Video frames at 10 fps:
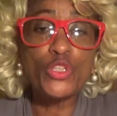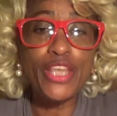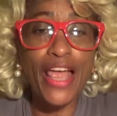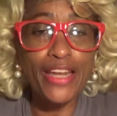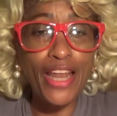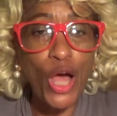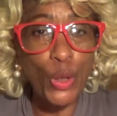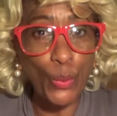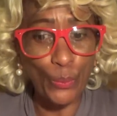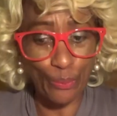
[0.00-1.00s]
say
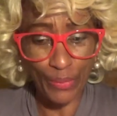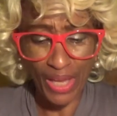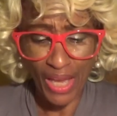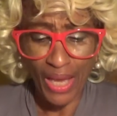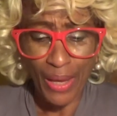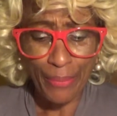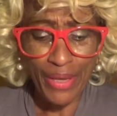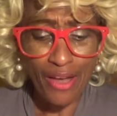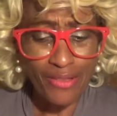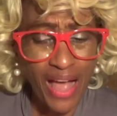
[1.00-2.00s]
no.
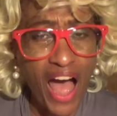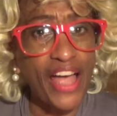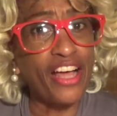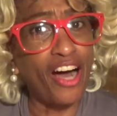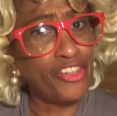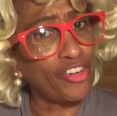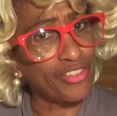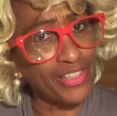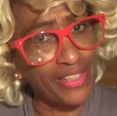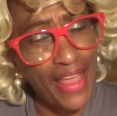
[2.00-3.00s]
Because I
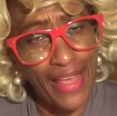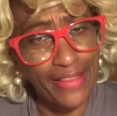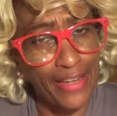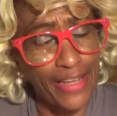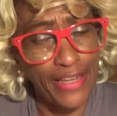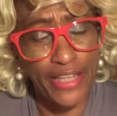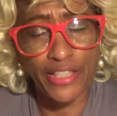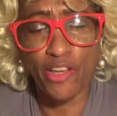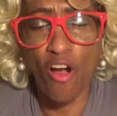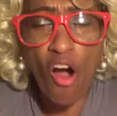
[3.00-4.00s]
understand that it
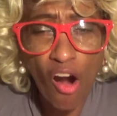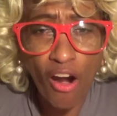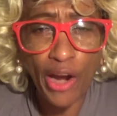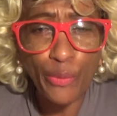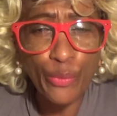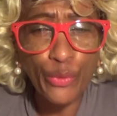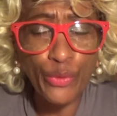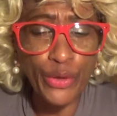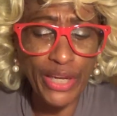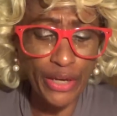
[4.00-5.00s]
is hard.
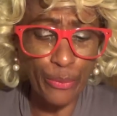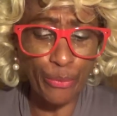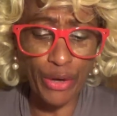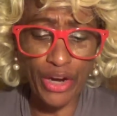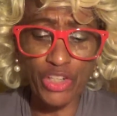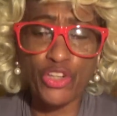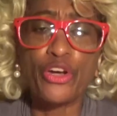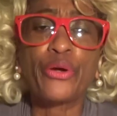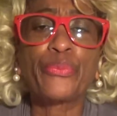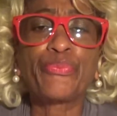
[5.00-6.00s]
Peer pressure